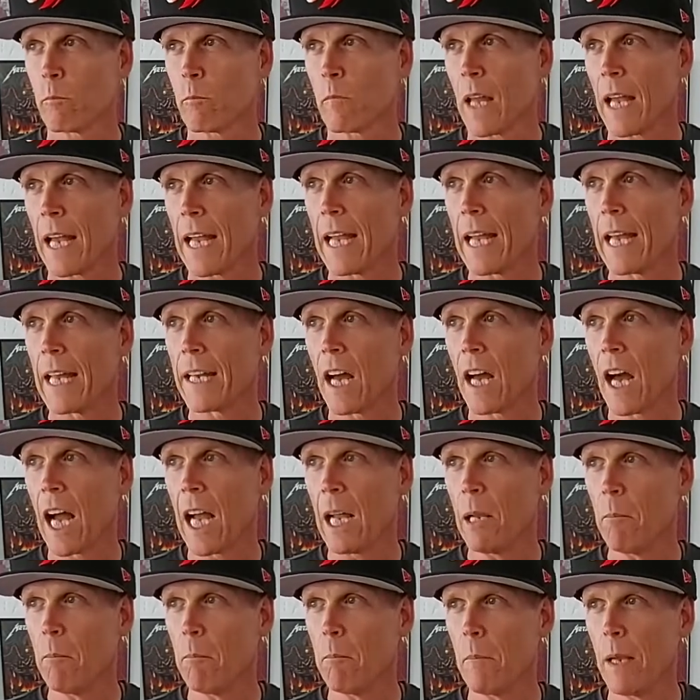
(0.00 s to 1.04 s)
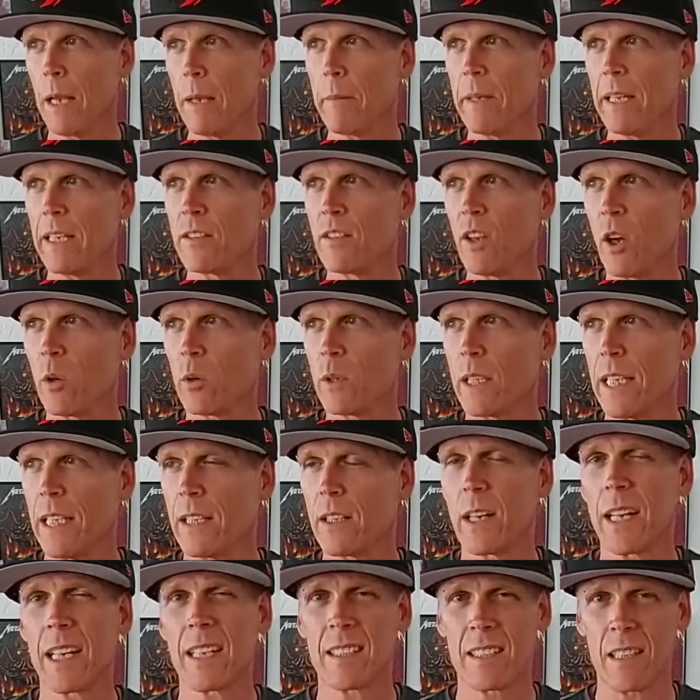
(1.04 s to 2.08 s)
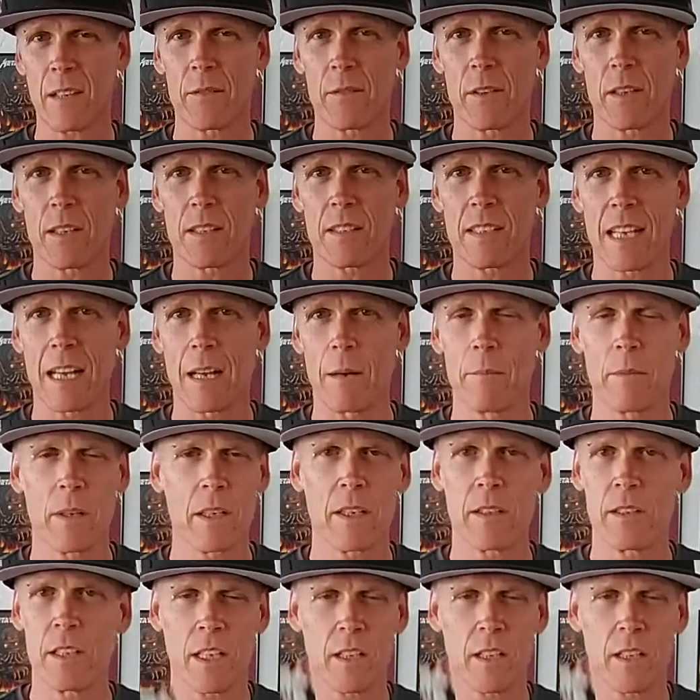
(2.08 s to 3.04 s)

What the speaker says: And I maybe don't either, except for this album. The